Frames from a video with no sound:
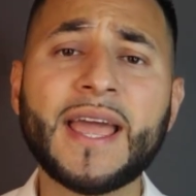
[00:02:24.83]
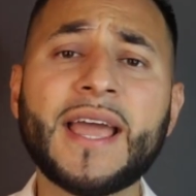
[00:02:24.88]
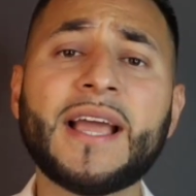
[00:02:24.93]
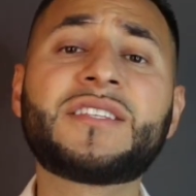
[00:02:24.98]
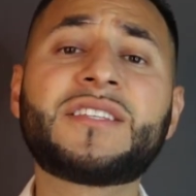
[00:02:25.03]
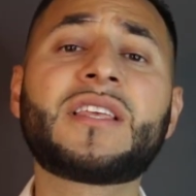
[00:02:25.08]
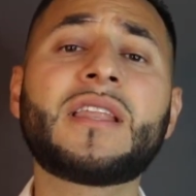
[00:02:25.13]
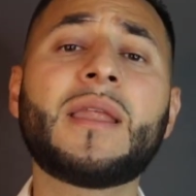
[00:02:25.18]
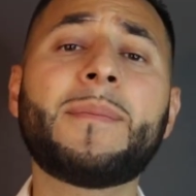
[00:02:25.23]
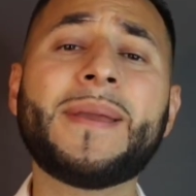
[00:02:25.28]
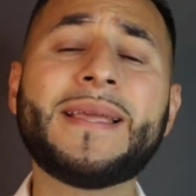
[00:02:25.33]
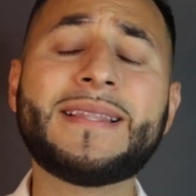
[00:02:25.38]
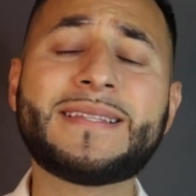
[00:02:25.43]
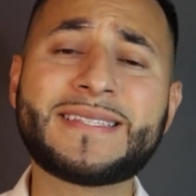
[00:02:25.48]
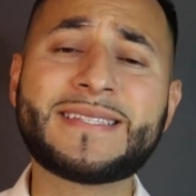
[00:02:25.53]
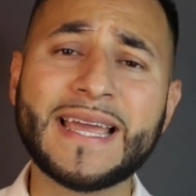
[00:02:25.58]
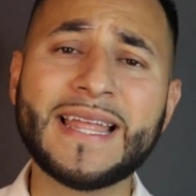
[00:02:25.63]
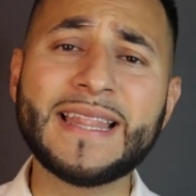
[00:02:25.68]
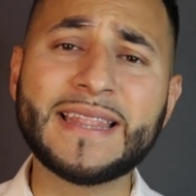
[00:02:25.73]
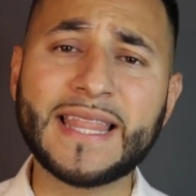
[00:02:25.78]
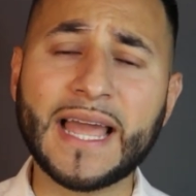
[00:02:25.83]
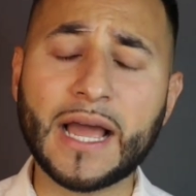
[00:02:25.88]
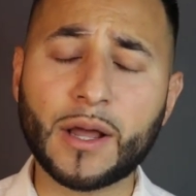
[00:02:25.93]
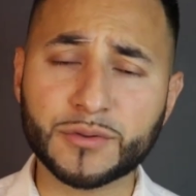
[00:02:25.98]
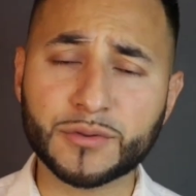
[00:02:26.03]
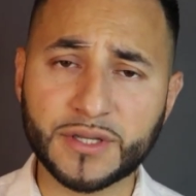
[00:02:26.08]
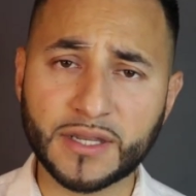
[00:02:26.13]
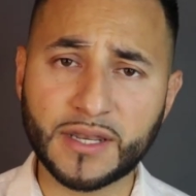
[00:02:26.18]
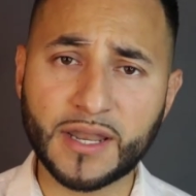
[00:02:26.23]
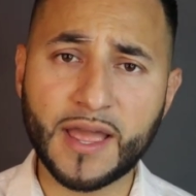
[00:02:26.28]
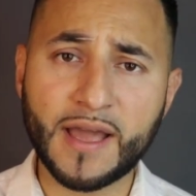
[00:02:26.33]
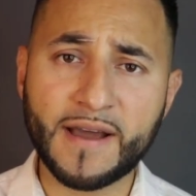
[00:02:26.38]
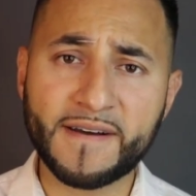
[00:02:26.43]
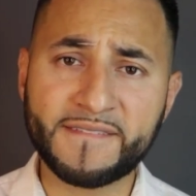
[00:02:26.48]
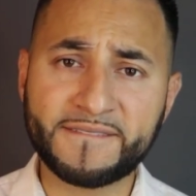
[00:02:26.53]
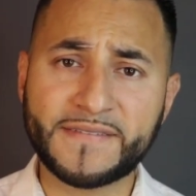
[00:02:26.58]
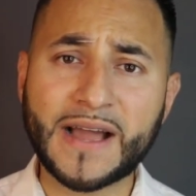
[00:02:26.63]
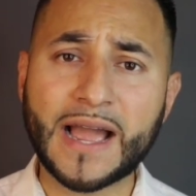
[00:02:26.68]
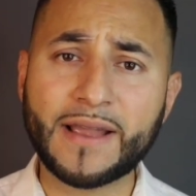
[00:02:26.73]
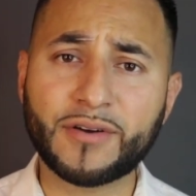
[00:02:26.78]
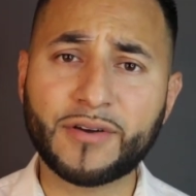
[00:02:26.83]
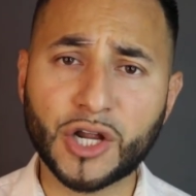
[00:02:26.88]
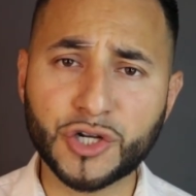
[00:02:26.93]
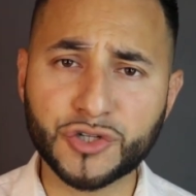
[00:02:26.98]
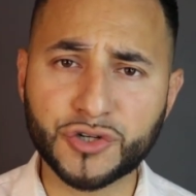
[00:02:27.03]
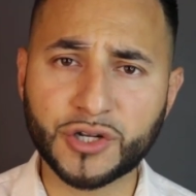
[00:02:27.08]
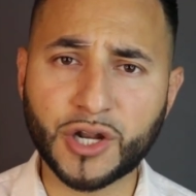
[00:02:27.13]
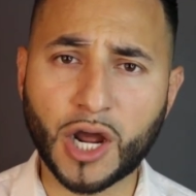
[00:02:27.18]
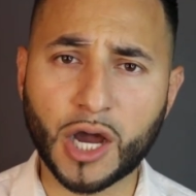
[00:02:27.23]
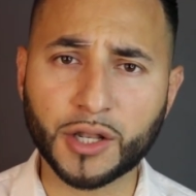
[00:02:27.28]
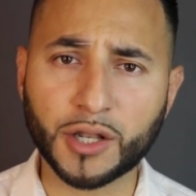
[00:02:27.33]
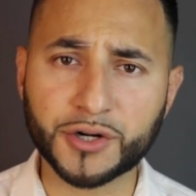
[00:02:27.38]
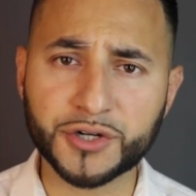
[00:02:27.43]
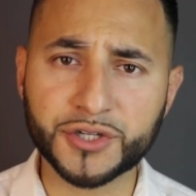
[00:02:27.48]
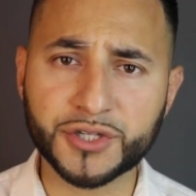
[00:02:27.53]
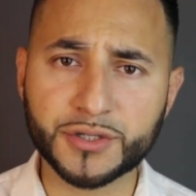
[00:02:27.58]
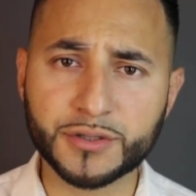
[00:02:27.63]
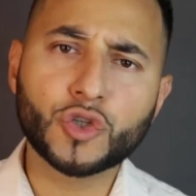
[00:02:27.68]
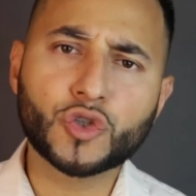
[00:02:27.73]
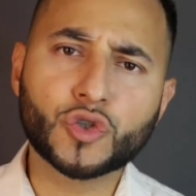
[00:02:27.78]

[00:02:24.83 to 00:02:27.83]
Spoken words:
is going to be $10,500.